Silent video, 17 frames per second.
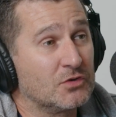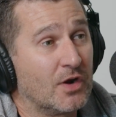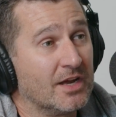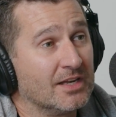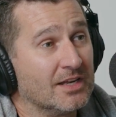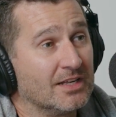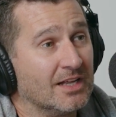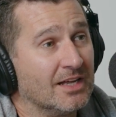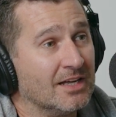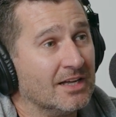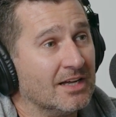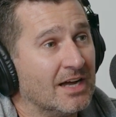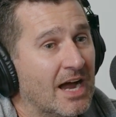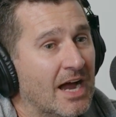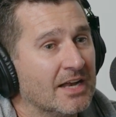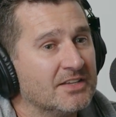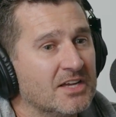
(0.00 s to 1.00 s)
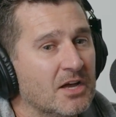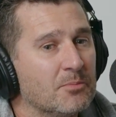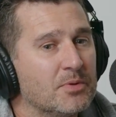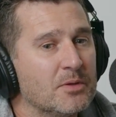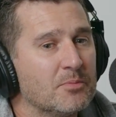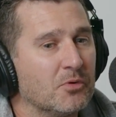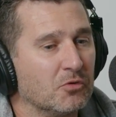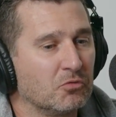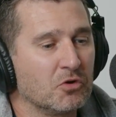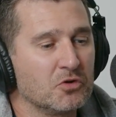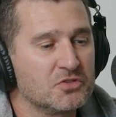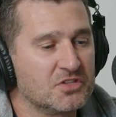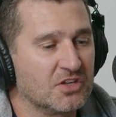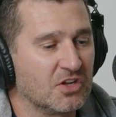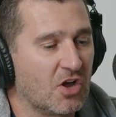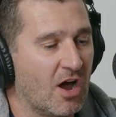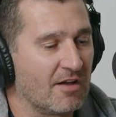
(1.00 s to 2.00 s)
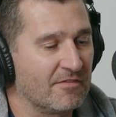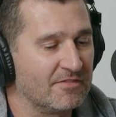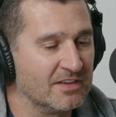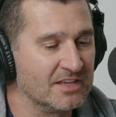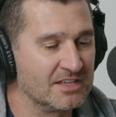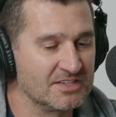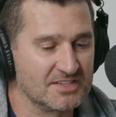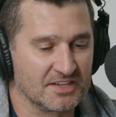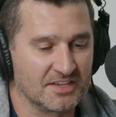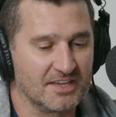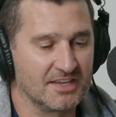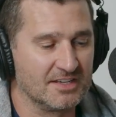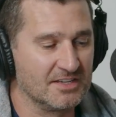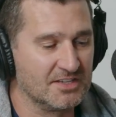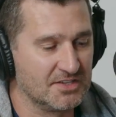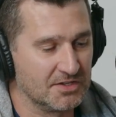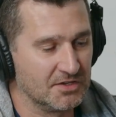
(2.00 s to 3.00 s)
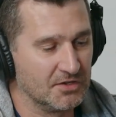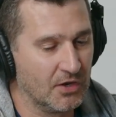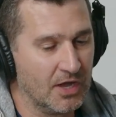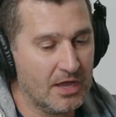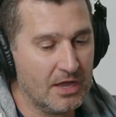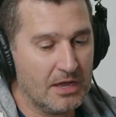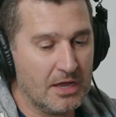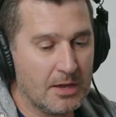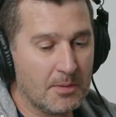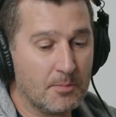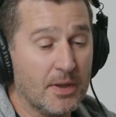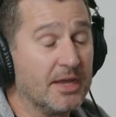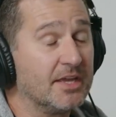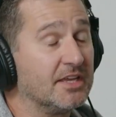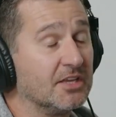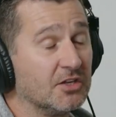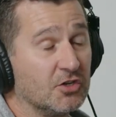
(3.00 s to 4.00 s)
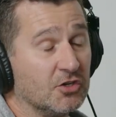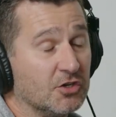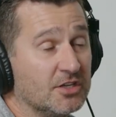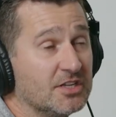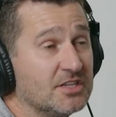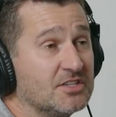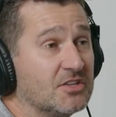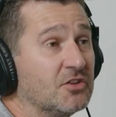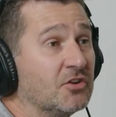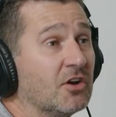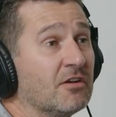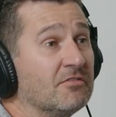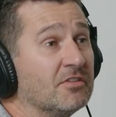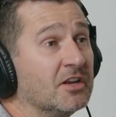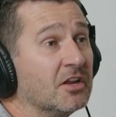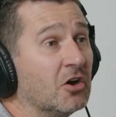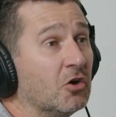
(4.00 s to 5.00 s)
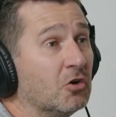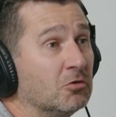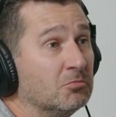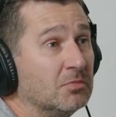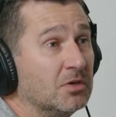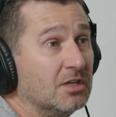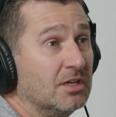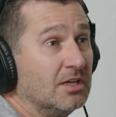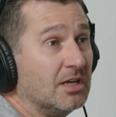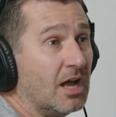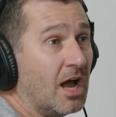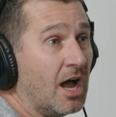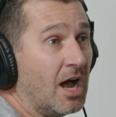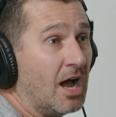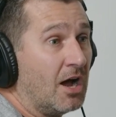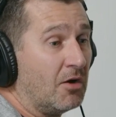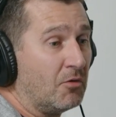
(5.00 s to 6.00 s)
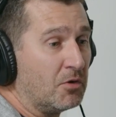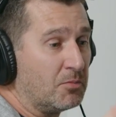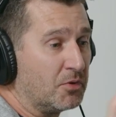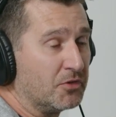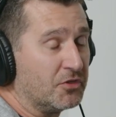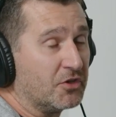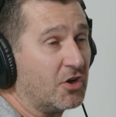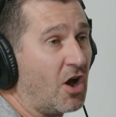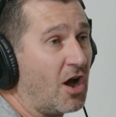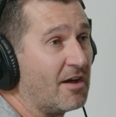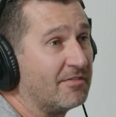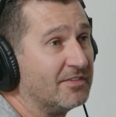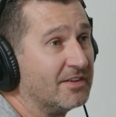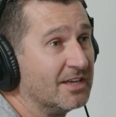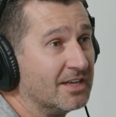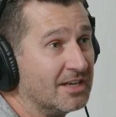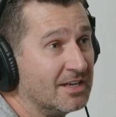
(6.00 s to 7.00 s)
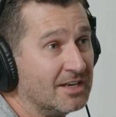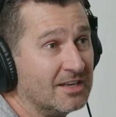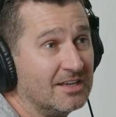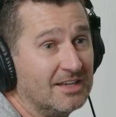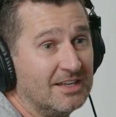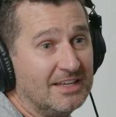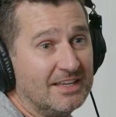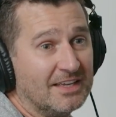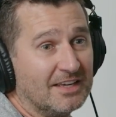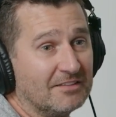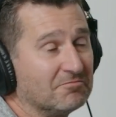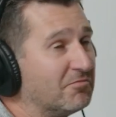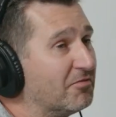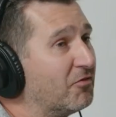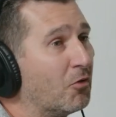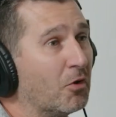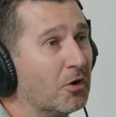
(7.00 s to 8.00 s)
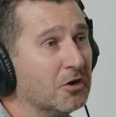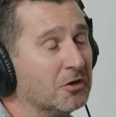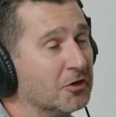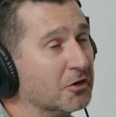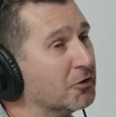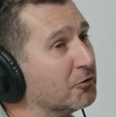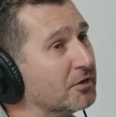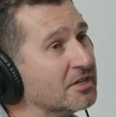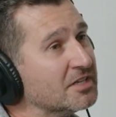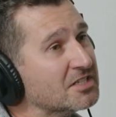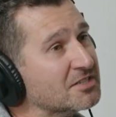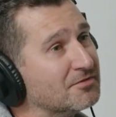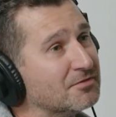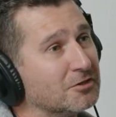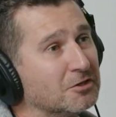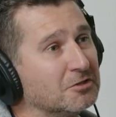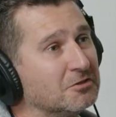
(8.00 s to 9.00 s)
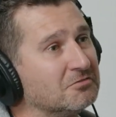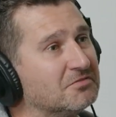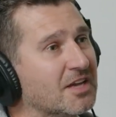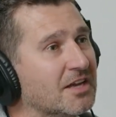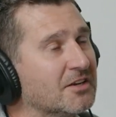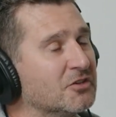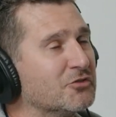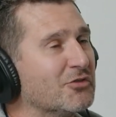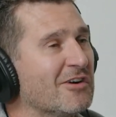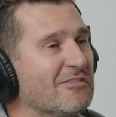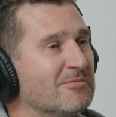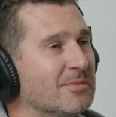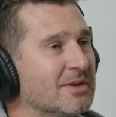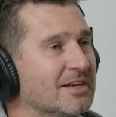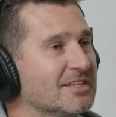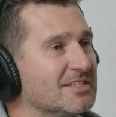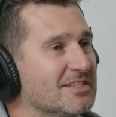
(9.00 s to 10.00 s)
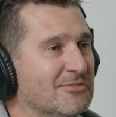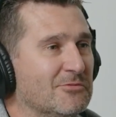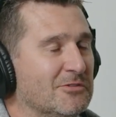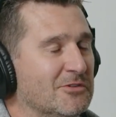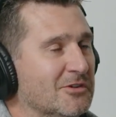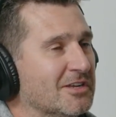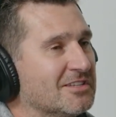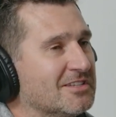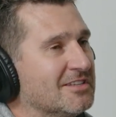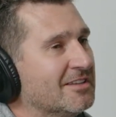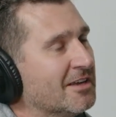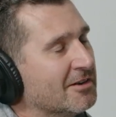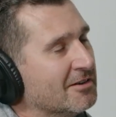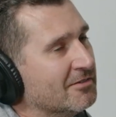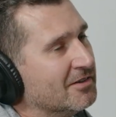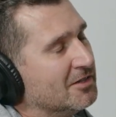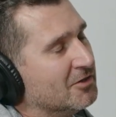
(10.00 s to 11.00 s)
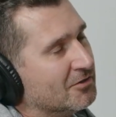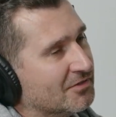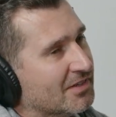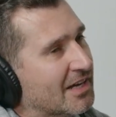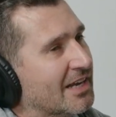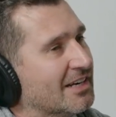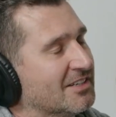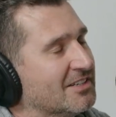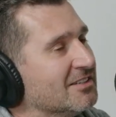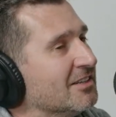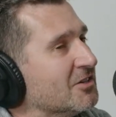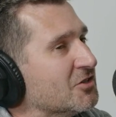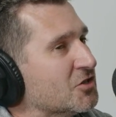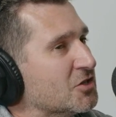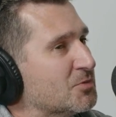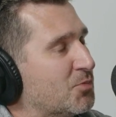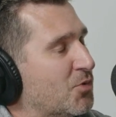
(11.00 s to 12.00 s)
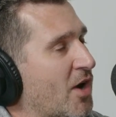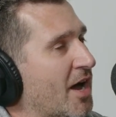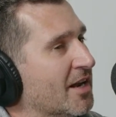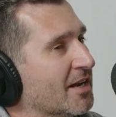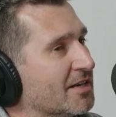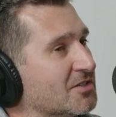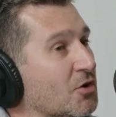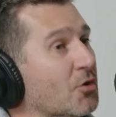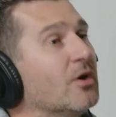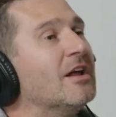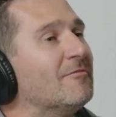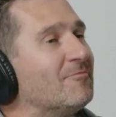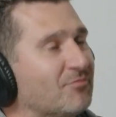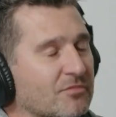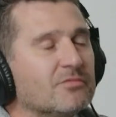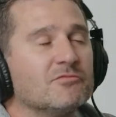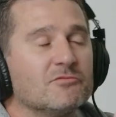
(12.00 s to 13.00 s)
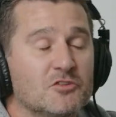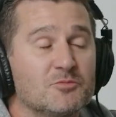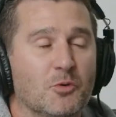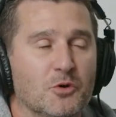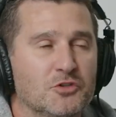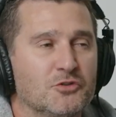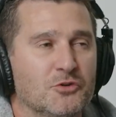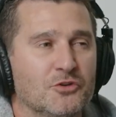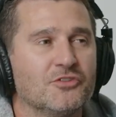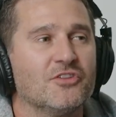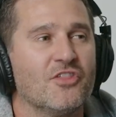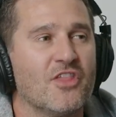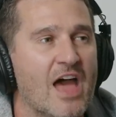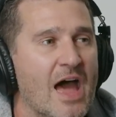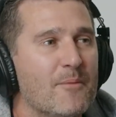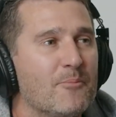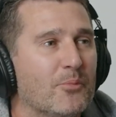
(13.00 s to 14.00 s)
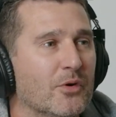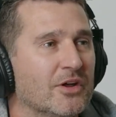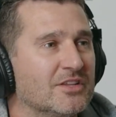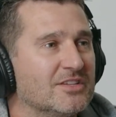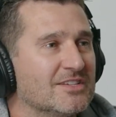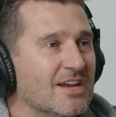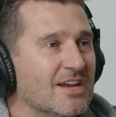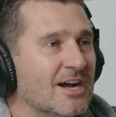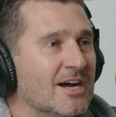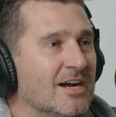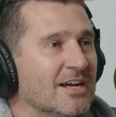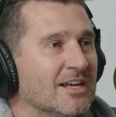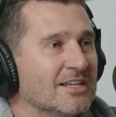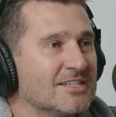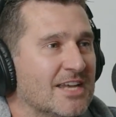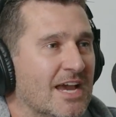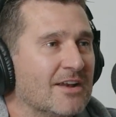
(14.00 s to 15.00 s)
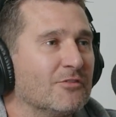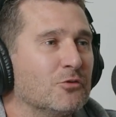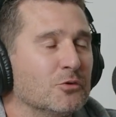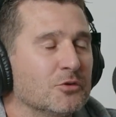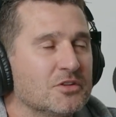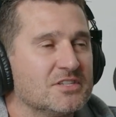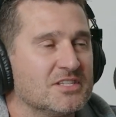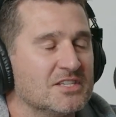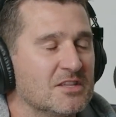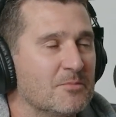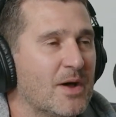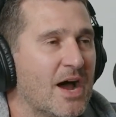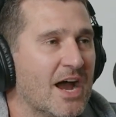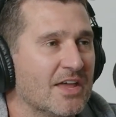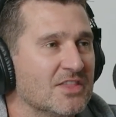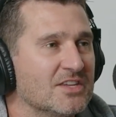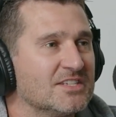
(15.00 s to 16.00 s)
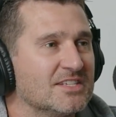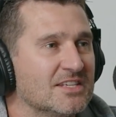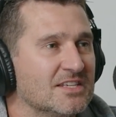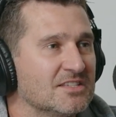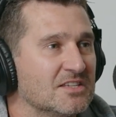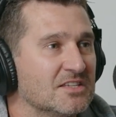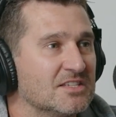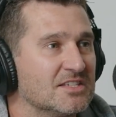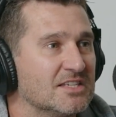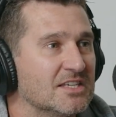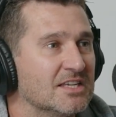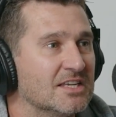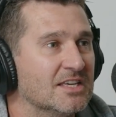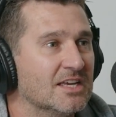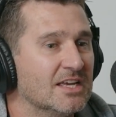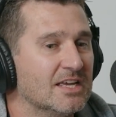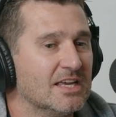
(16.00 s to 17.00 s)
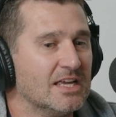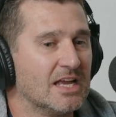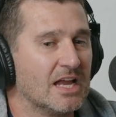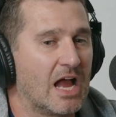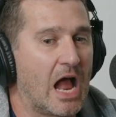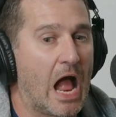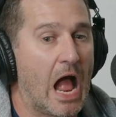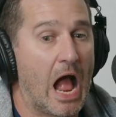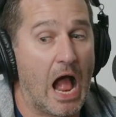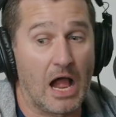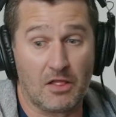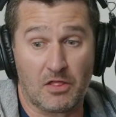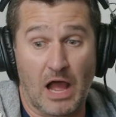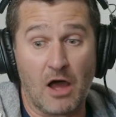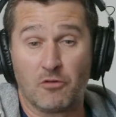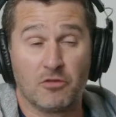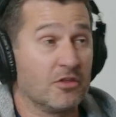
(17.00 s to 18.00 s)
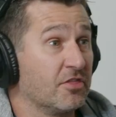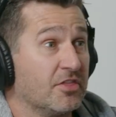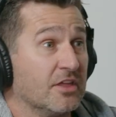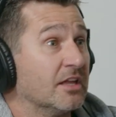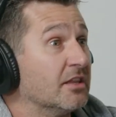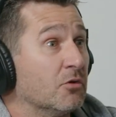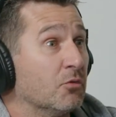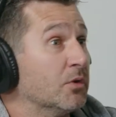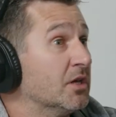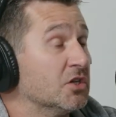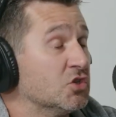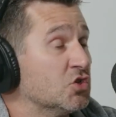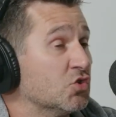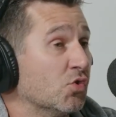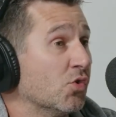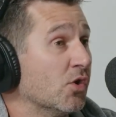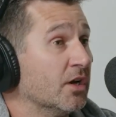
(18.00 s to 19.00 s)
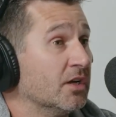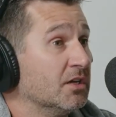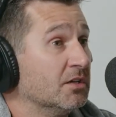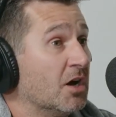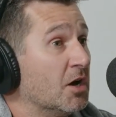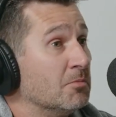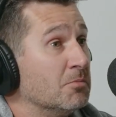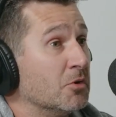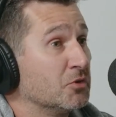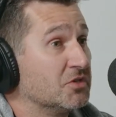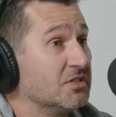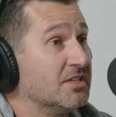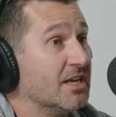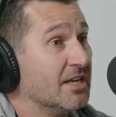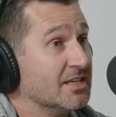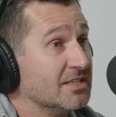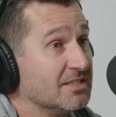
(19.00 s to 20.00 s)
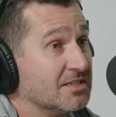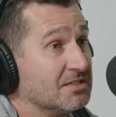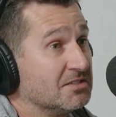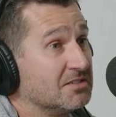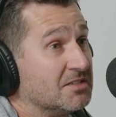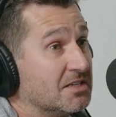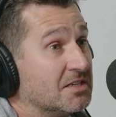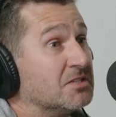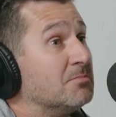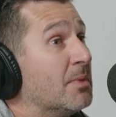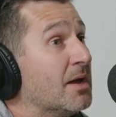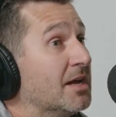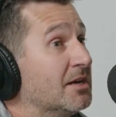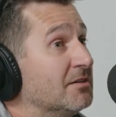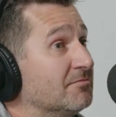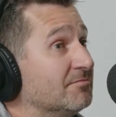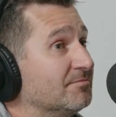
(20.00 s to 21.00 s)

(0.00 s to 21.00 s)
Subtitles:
right? I tell people roasting coffee is akin to baking cookies in their oven at home. We put the coffee in 400 degrees for 10 to 12 minutes, and when you get to the end of it, you've got a delicious product. So there's more to it than that, but it's kind of cool to see the behind the scenes and see how the thing that we enjoy on most days is made.